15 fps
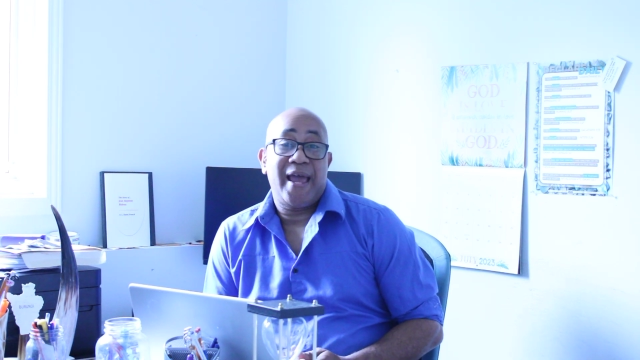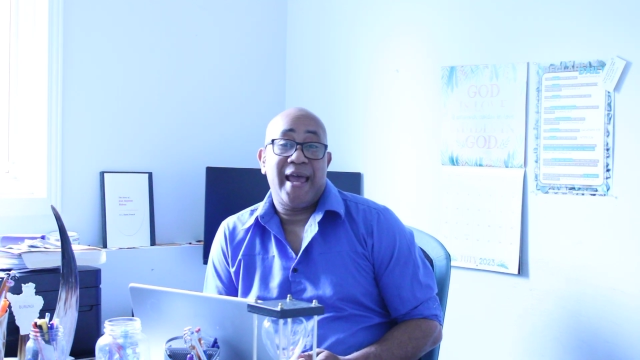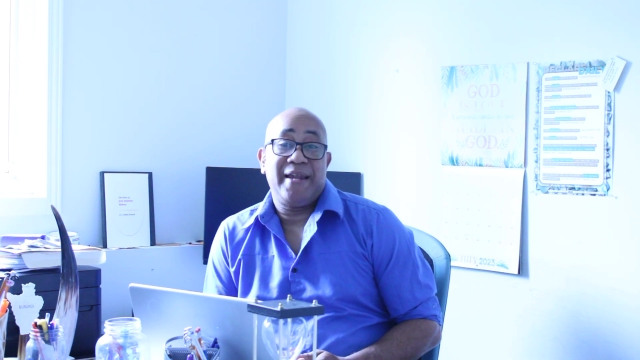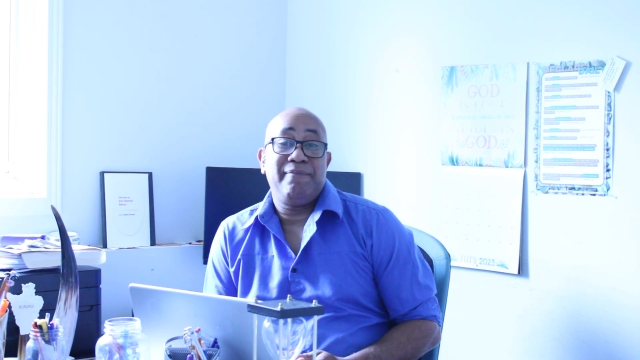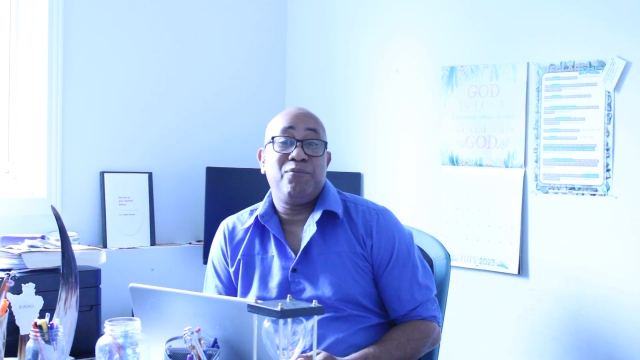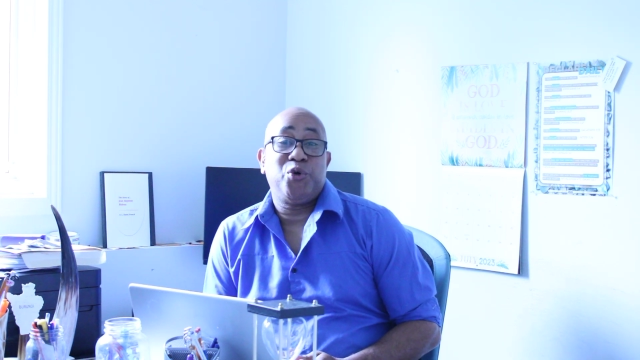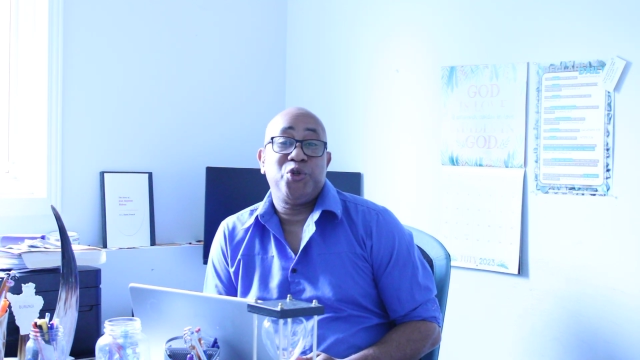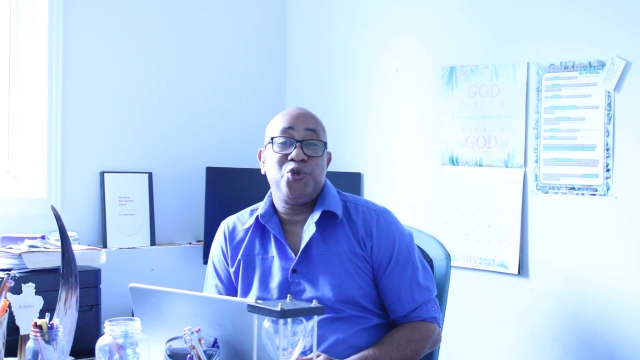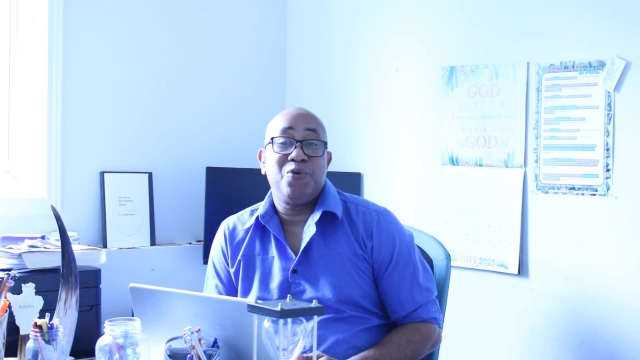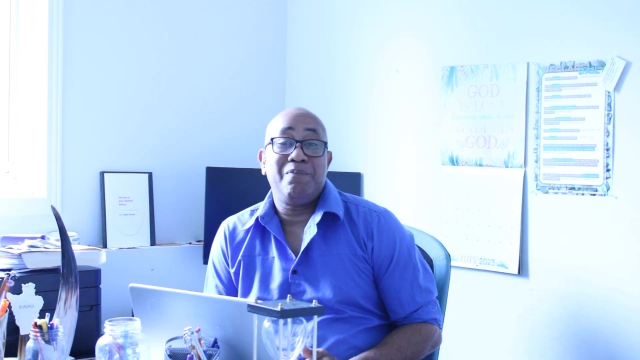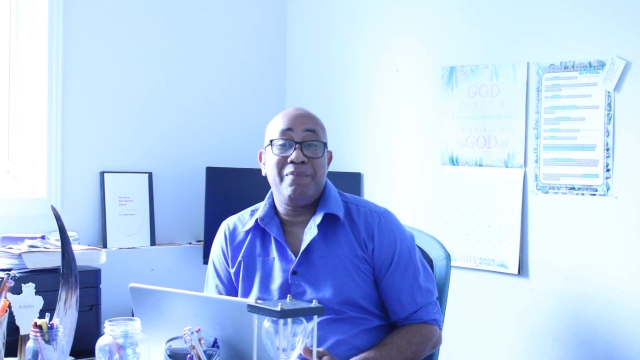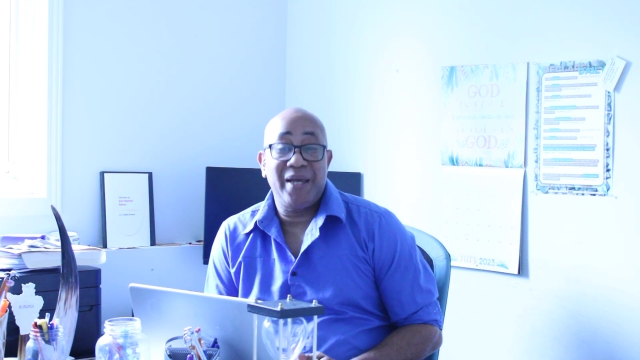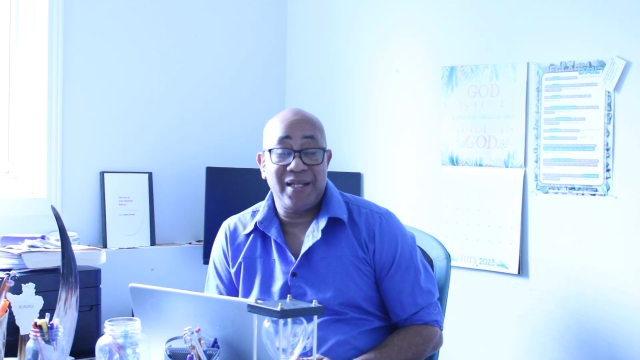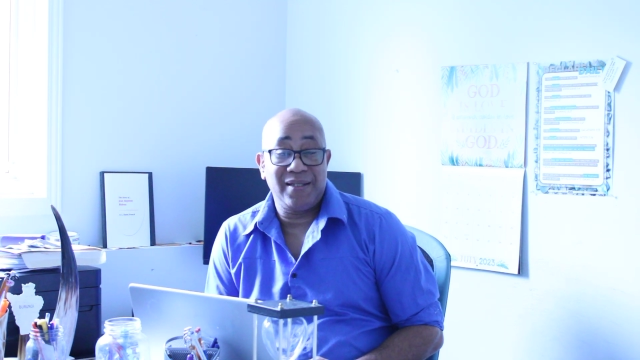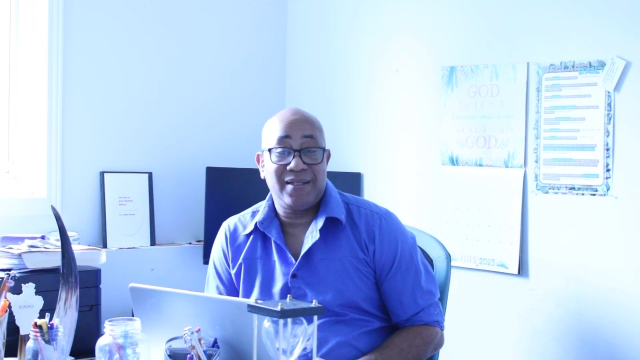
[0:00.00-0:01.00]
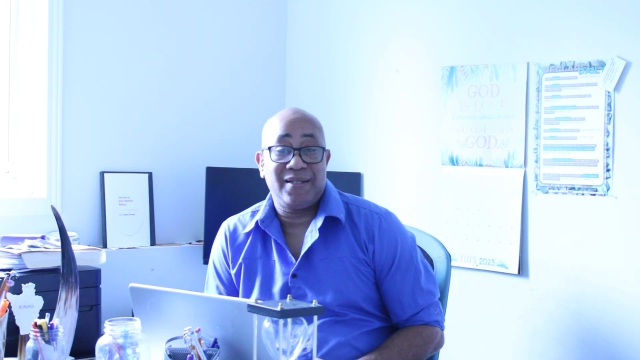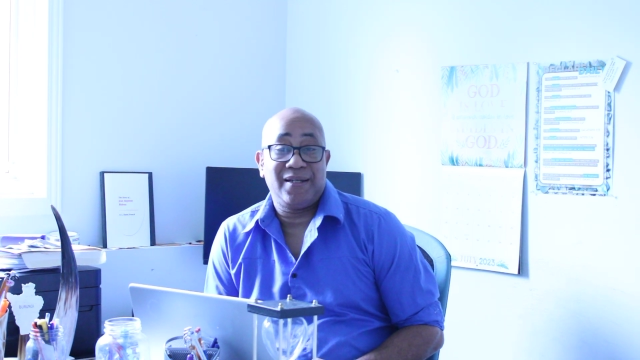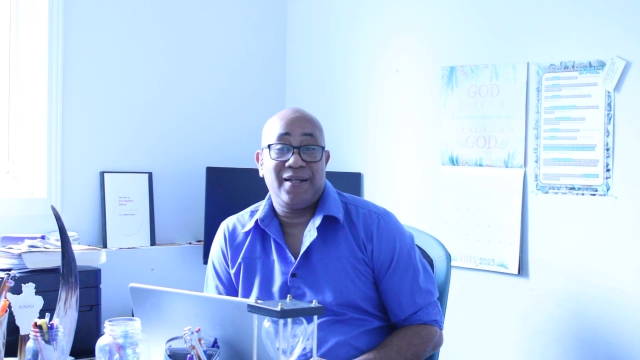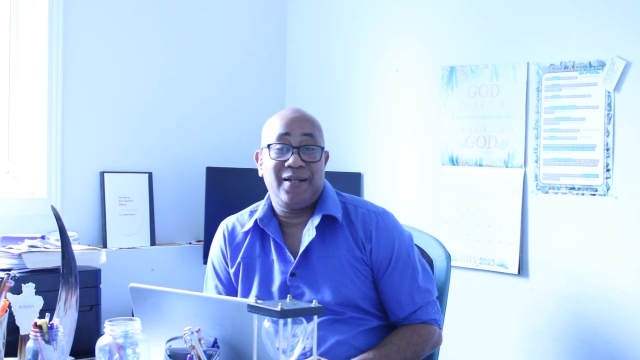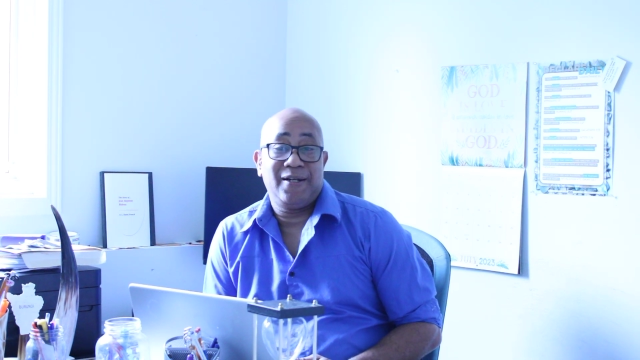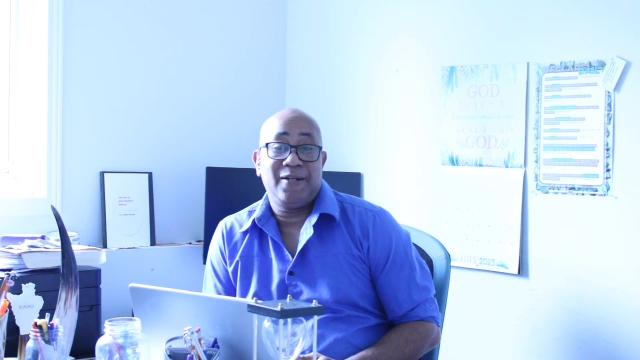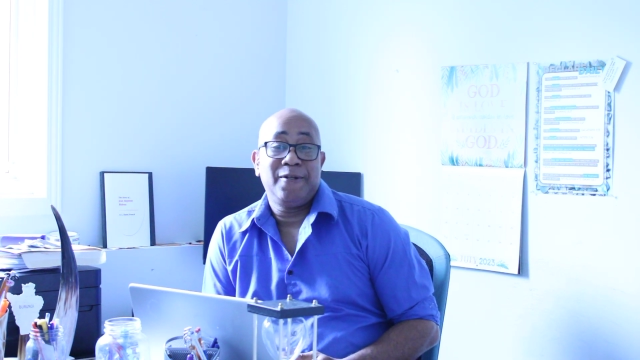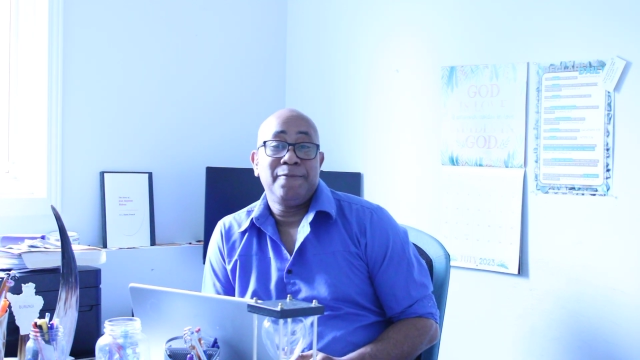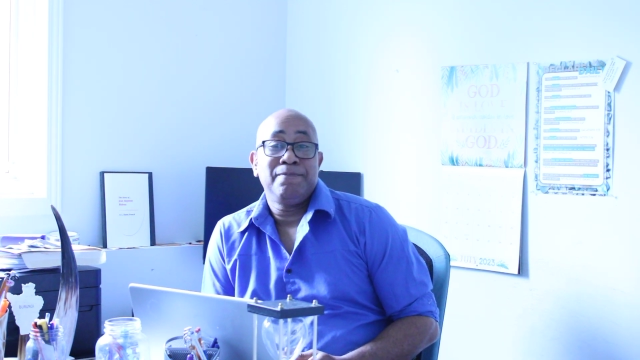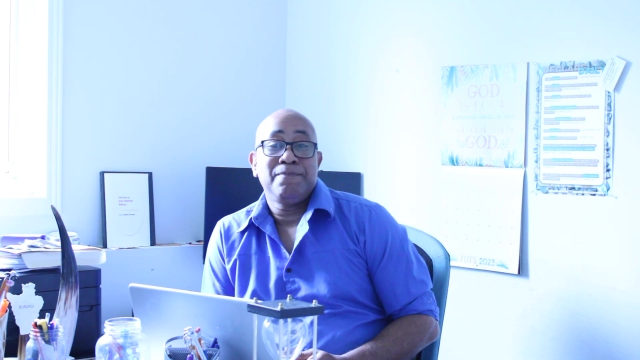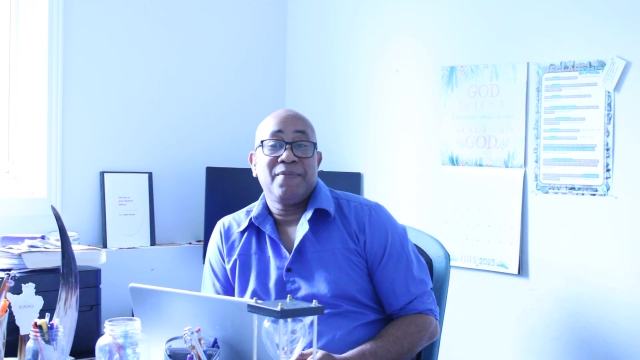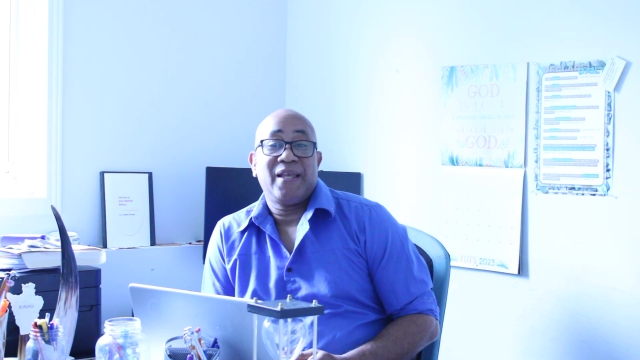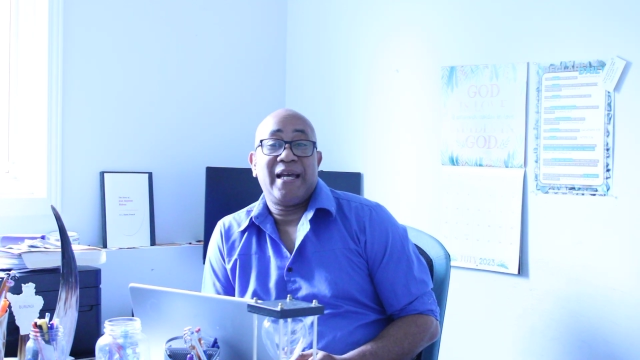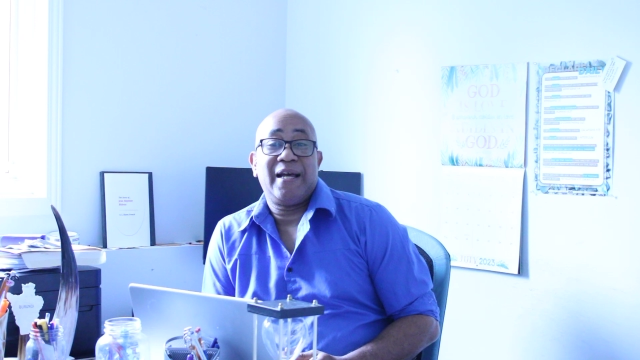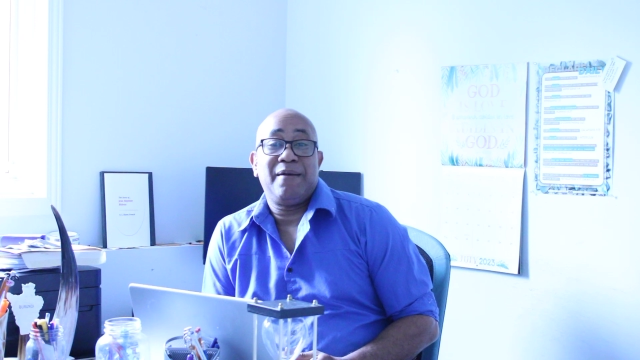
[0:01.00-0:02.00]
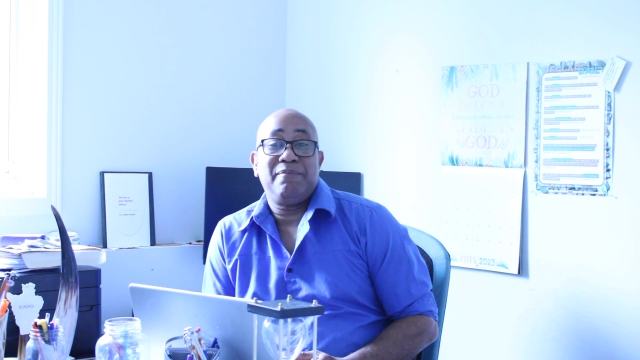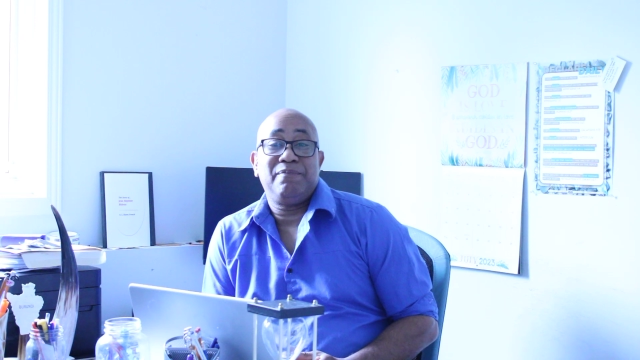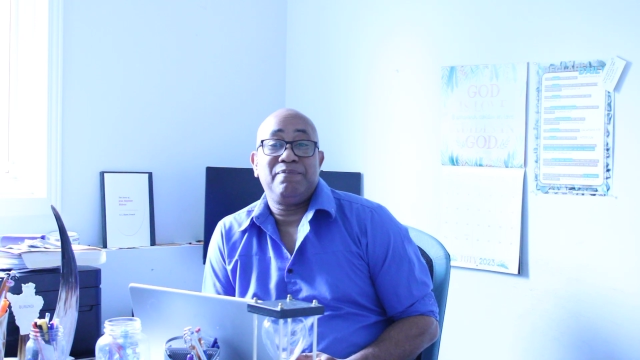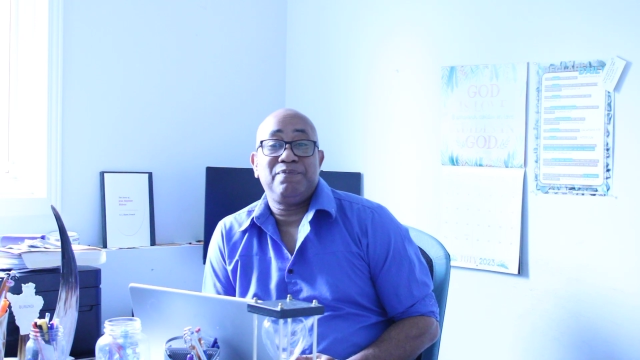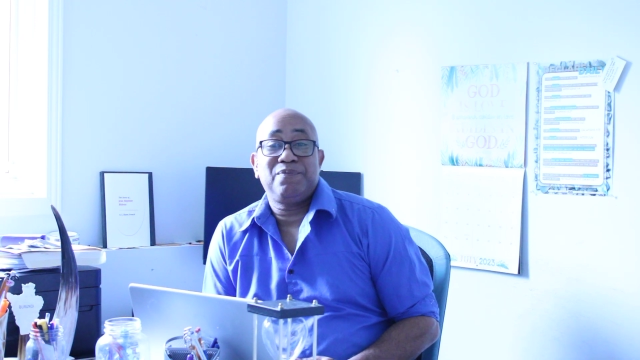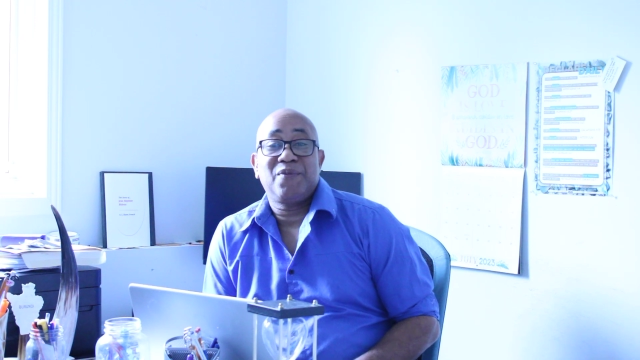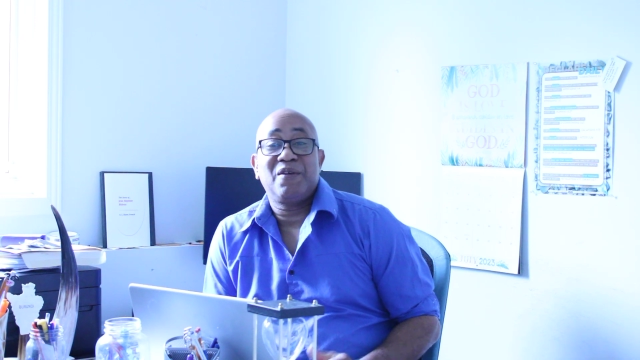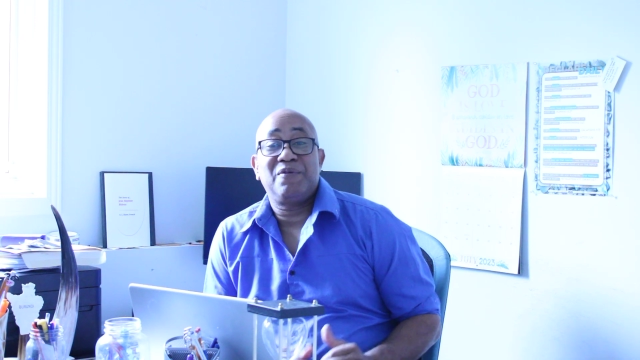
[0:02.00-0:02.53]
and monumental, um,